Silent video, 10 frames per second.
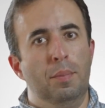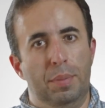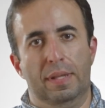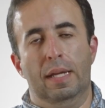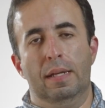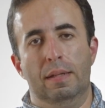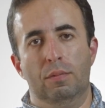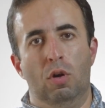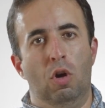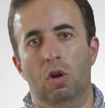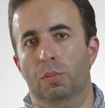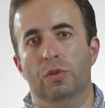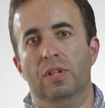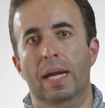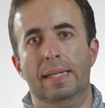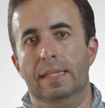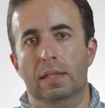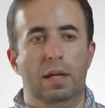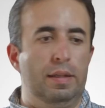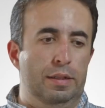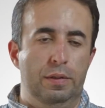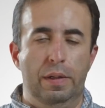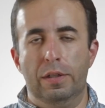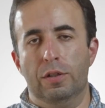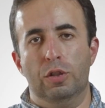but then almost any nonlinear editor,